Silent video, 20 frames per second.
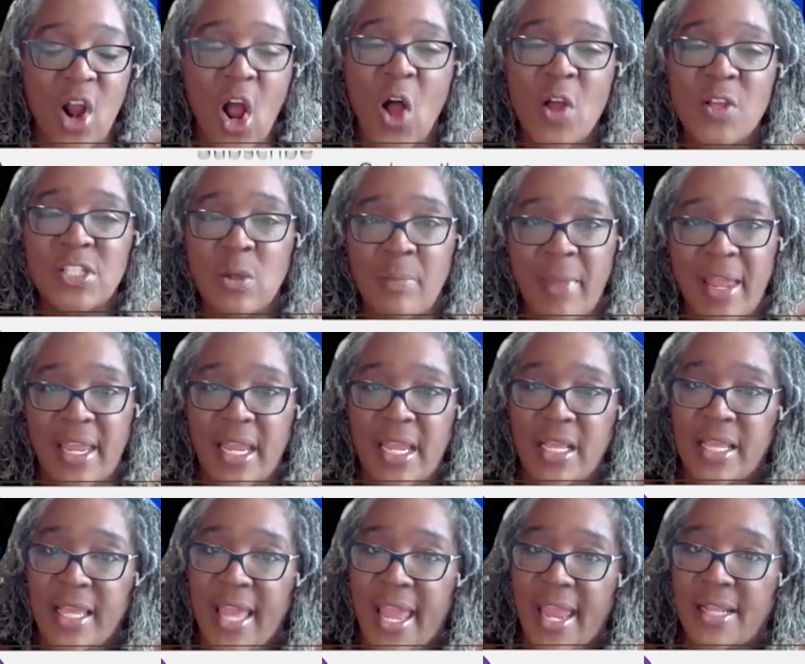we are also
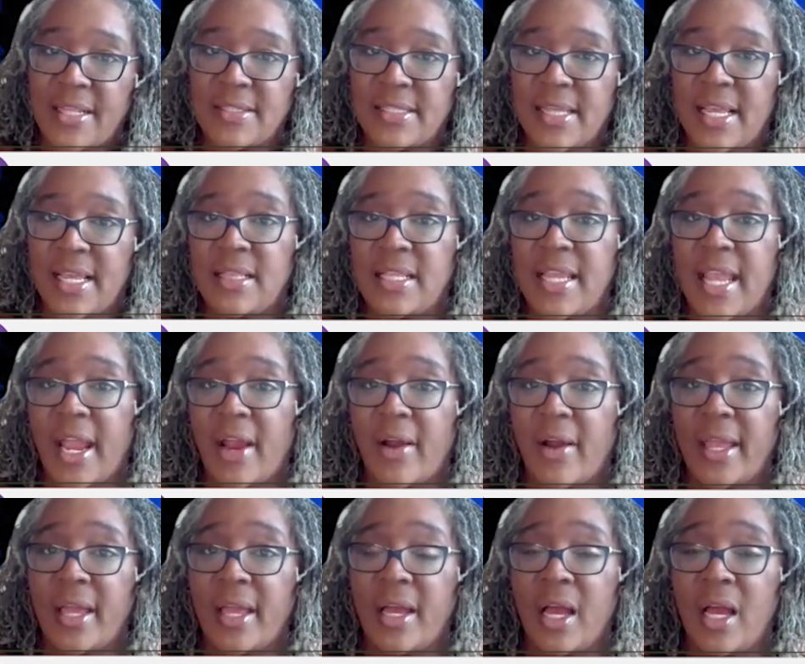making gains in
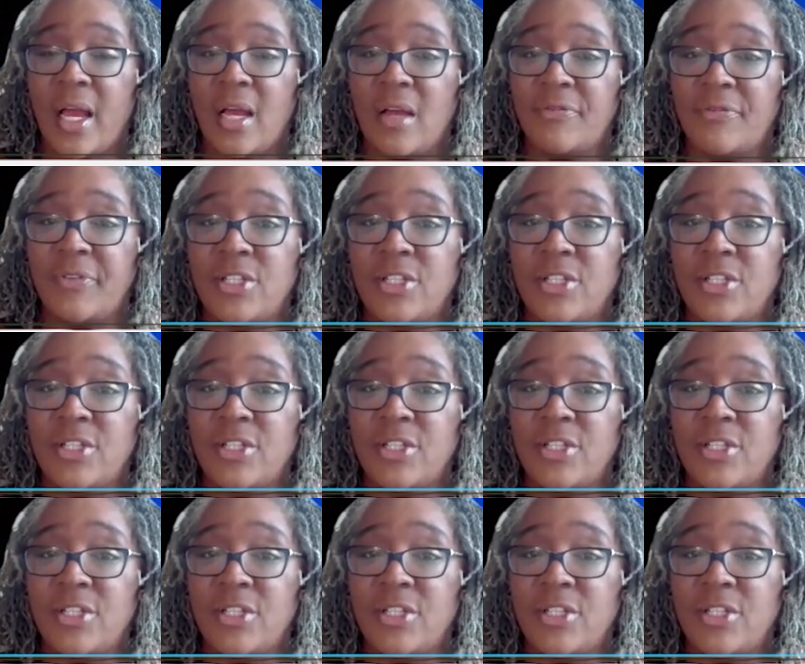the area